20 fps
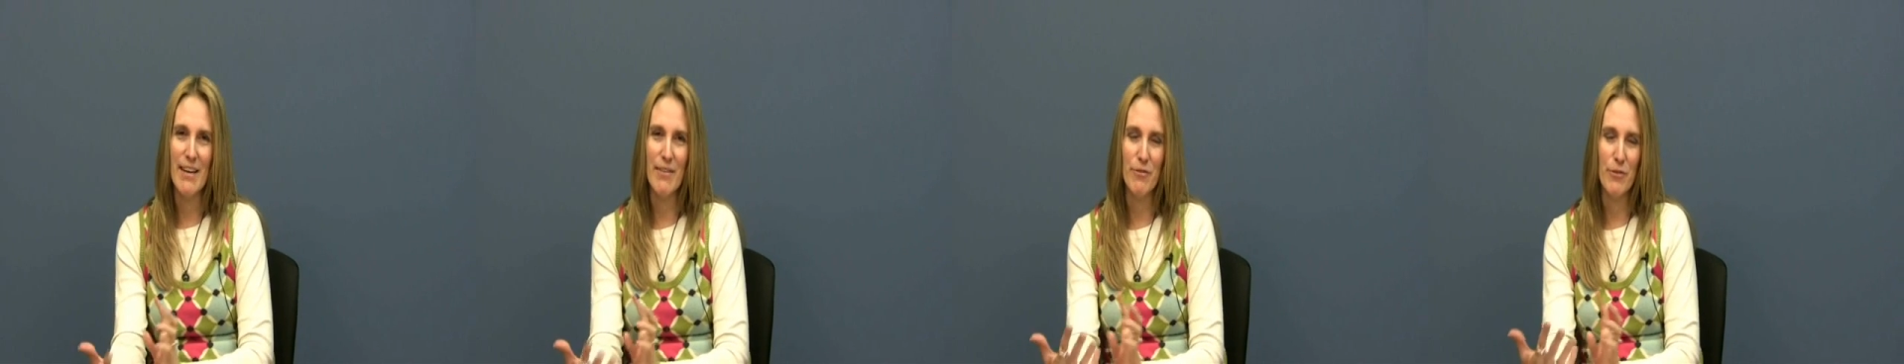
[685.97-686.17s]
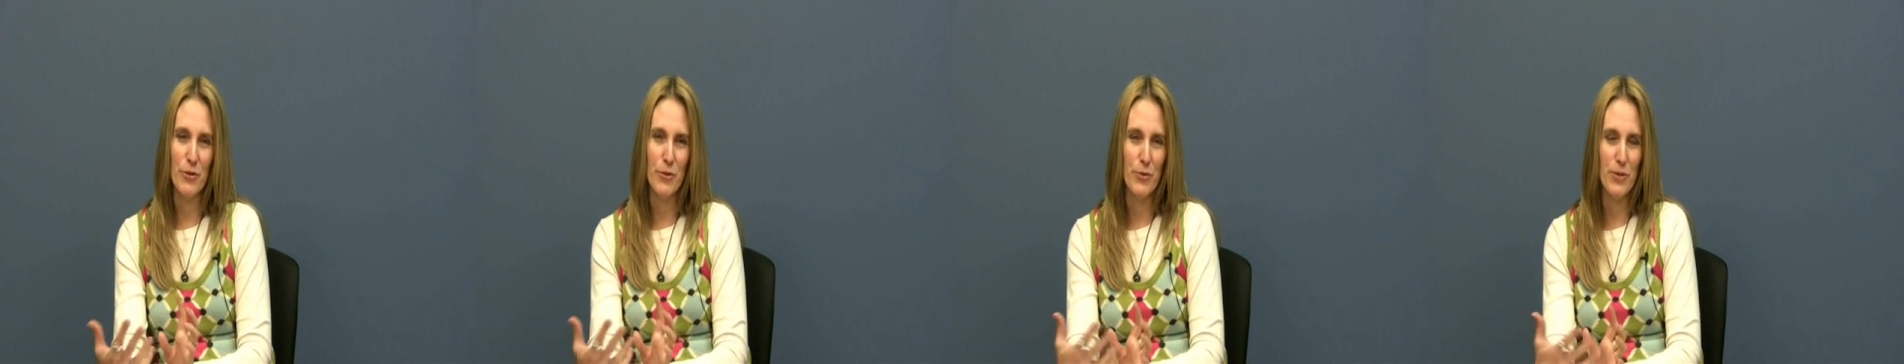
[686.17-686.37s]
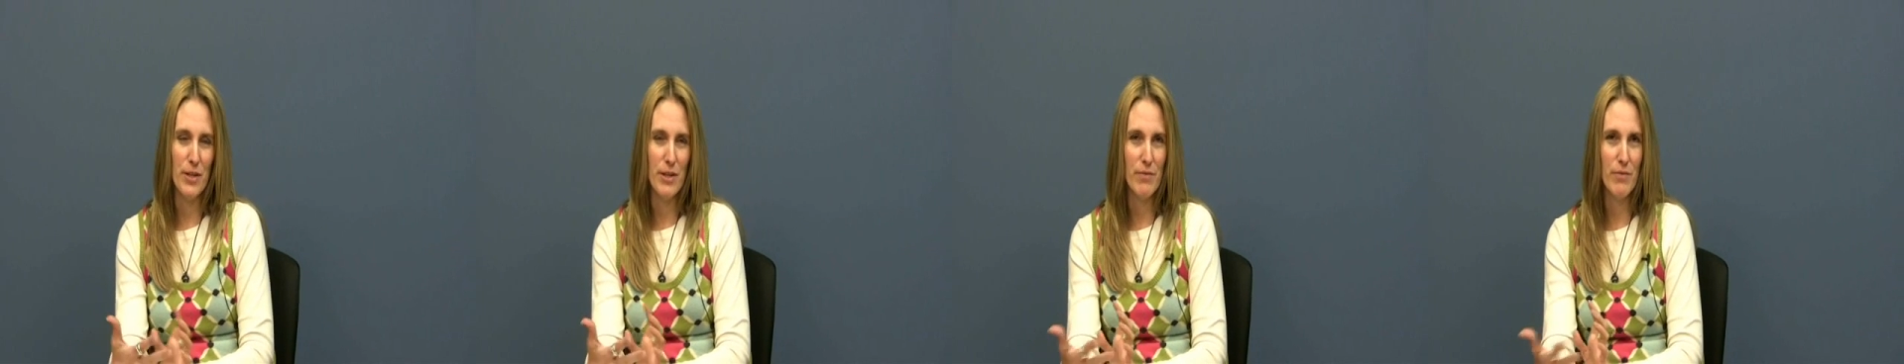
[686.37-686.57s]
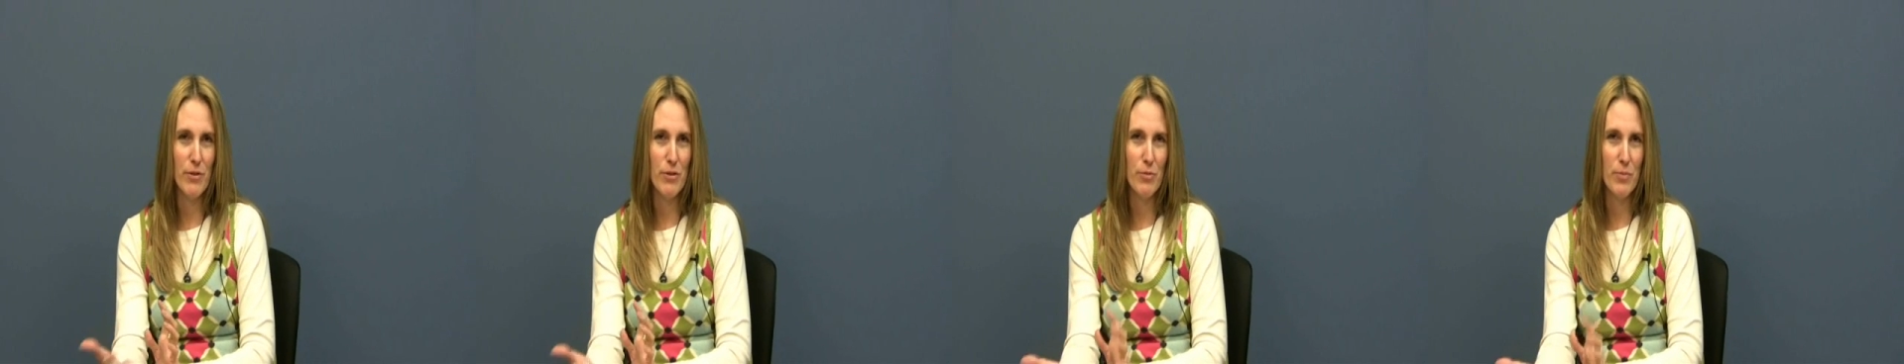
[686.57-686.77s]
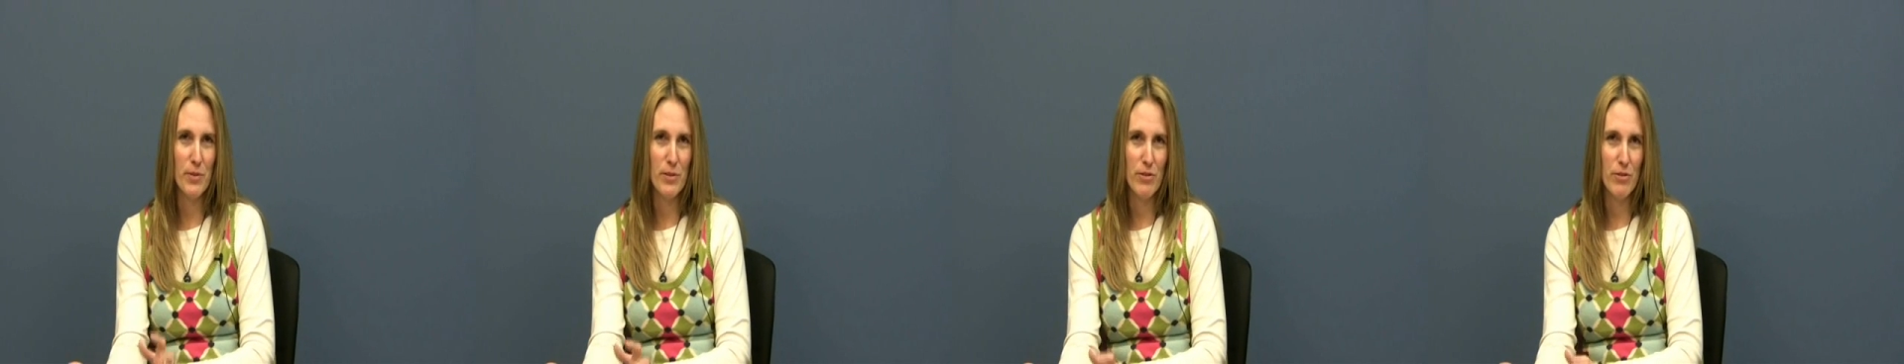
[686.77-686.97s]
if you give
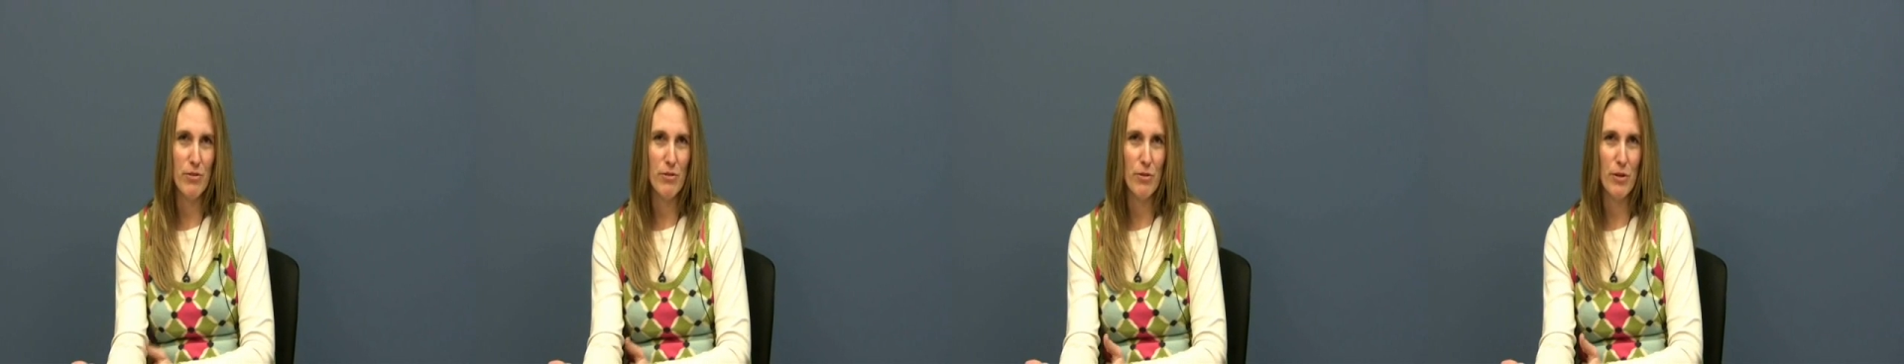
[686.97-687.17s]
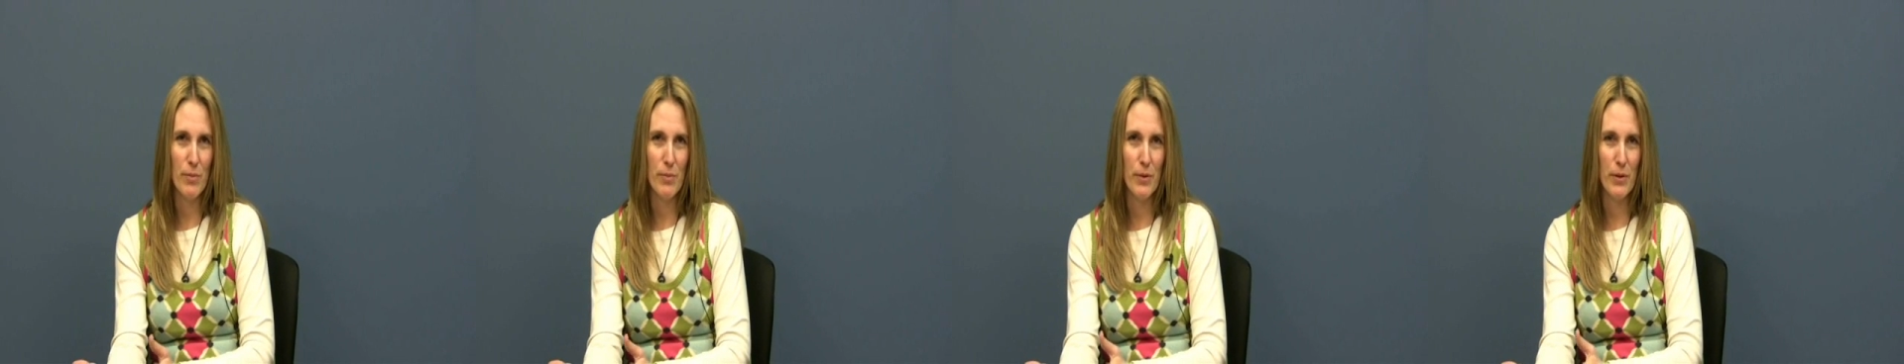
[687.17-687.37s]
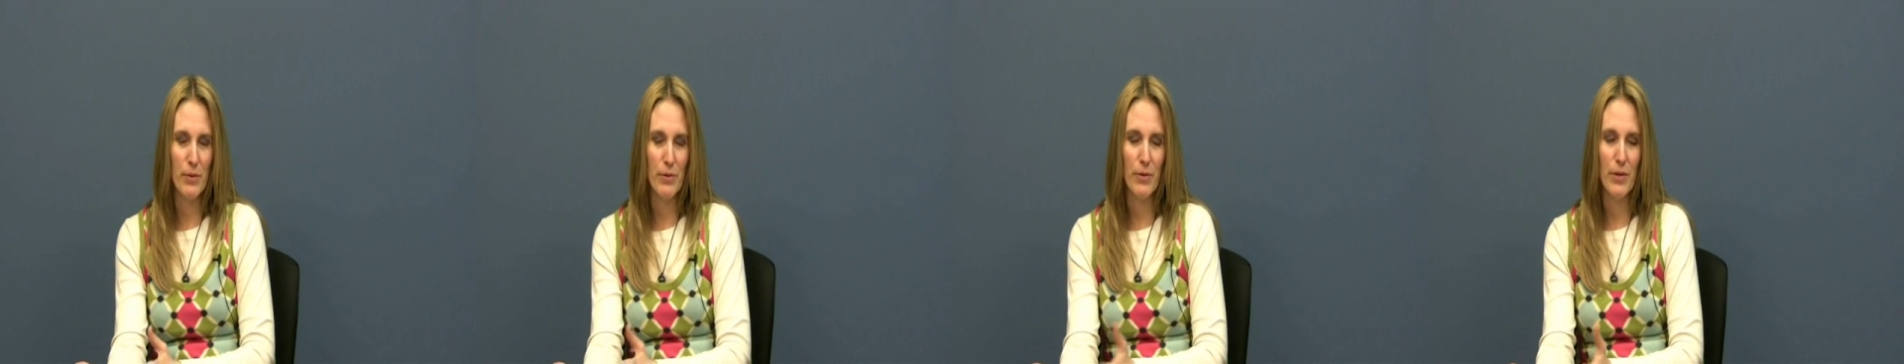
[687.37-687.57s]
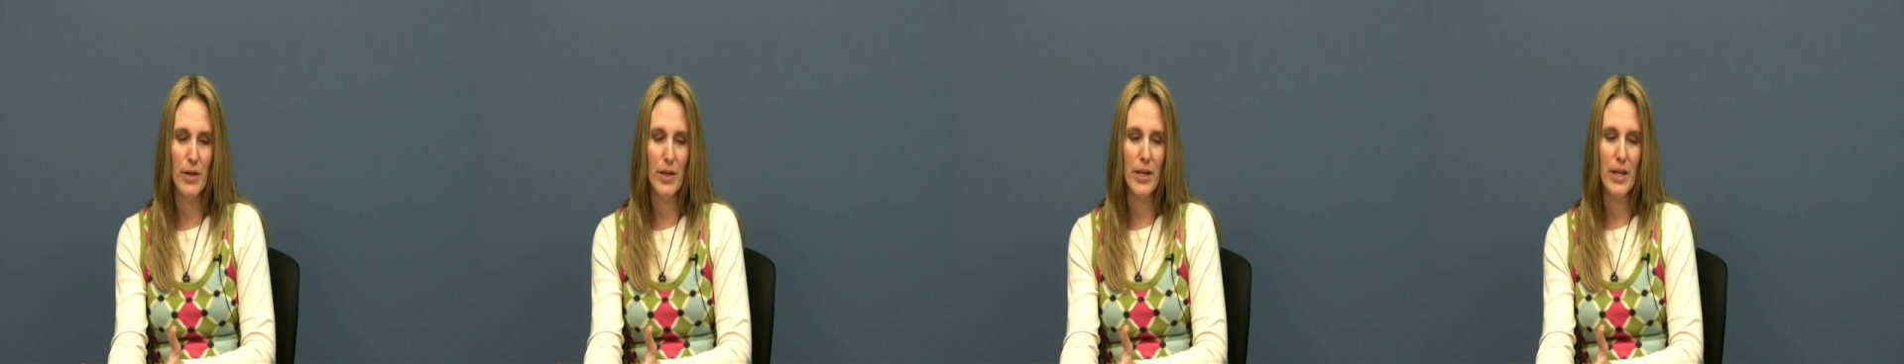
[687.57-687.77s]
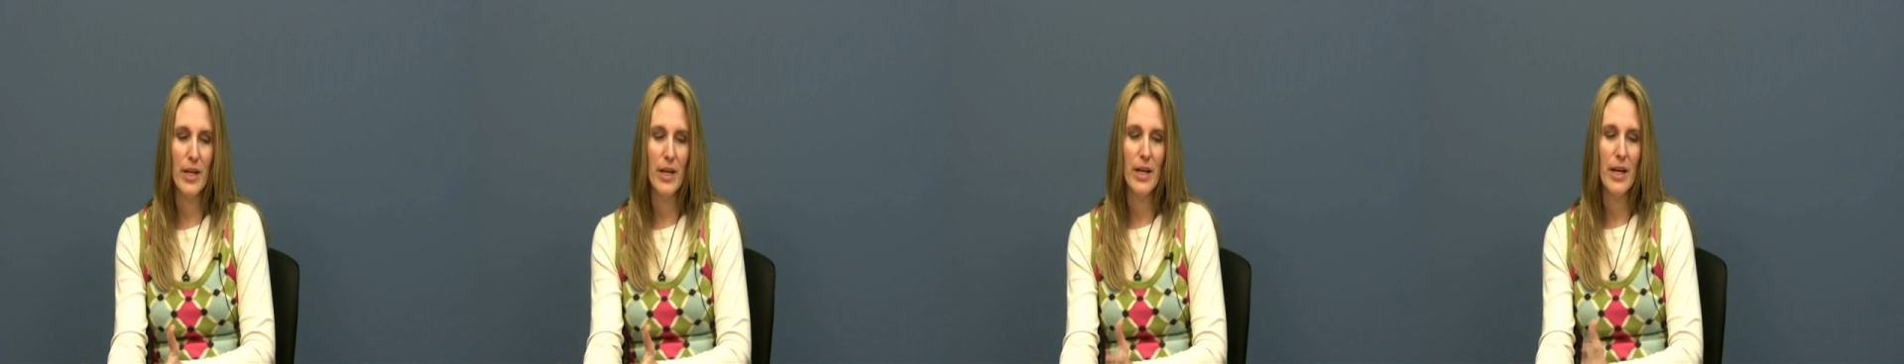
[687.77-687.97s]
your speech of
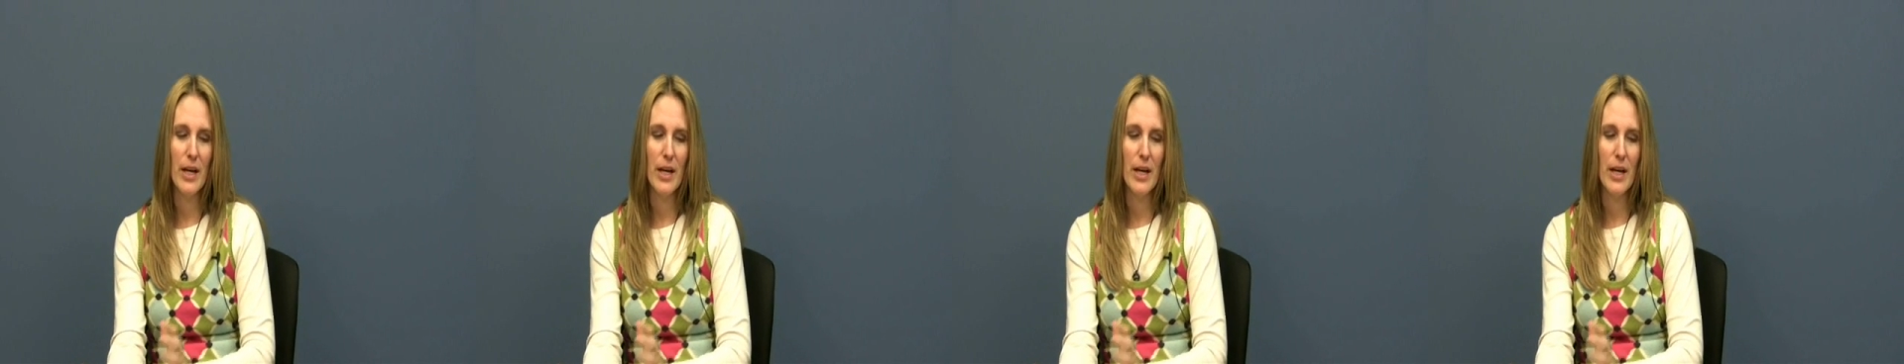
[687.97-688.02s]
tribute